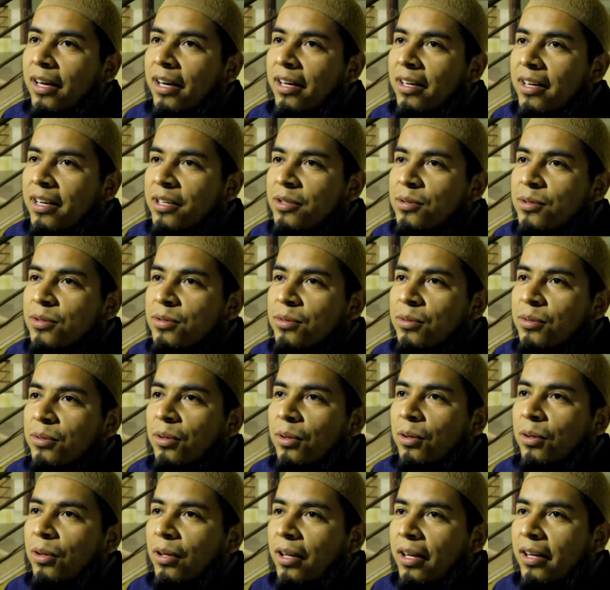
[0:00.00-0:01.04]
and I used to
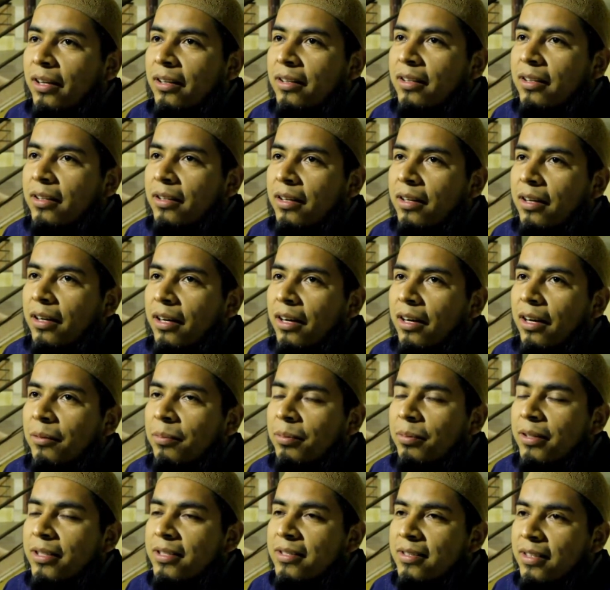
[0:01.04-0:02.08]
go like
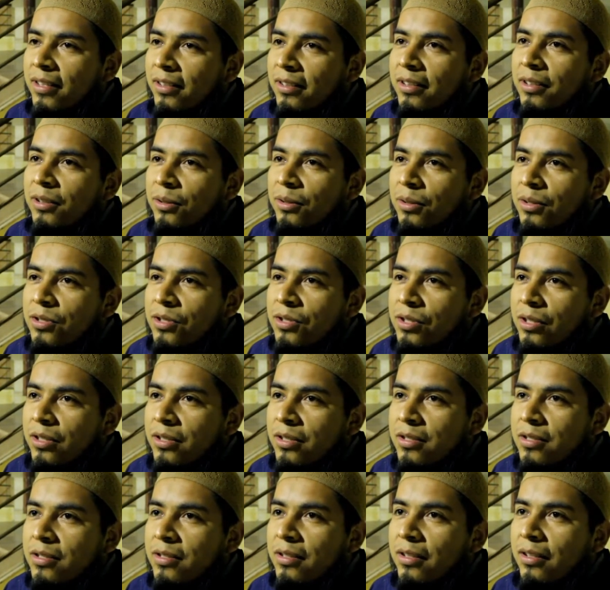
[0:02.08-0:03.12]
every Sunday to the
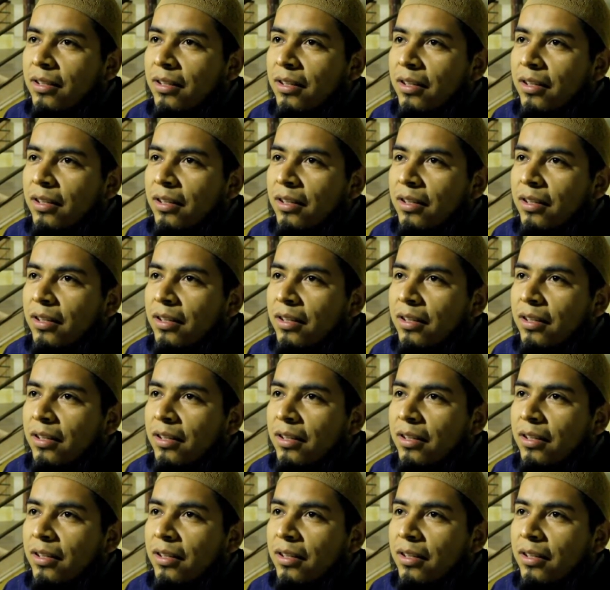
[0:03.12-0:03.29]
church.